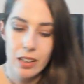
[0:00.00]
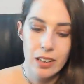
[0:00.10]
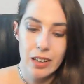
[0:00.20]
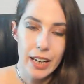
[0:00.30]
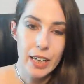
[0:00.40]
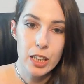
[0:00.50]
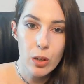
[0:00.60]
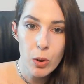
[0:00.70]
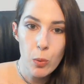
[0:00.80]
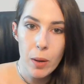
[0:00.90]
like
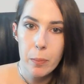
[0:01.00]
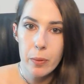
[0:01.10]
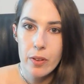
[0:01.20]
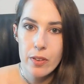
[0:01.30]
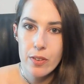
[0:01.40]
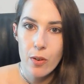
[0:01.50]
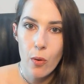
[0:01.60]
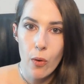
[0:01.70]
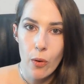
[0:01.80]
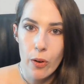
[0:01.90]
lower weapons
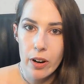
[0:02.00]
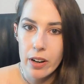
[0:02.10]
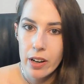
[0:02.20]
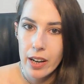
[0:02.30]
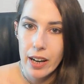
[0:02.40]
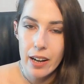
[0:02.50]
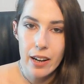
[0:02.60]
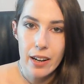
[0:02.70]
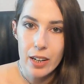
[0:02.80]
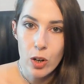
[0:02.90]
or
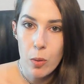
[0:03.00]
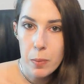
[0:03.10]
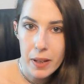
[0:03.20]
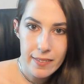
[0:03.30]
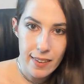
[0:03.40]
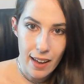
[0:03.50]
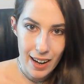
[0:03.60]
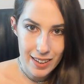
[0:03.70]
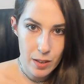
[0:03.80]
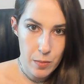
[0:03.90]
complex
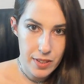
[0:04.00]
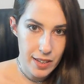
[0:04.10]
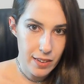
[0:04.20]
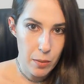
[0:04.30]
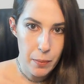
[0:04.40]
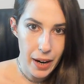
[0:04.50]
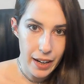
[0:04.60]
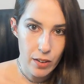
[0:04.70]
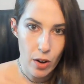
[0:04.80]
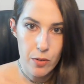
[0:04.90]
items that are
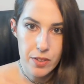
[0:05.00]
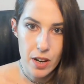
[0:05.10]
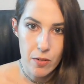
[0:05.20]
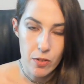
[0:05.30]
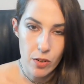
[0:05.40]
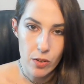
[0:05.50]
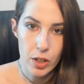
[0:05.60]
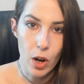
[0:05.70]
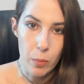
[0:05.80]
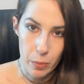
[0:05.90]
made of several
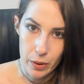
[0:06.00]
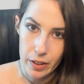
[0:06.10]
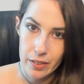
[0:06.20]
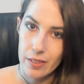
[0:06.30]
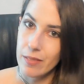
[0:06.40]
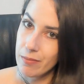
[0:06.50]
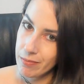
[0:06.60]
components.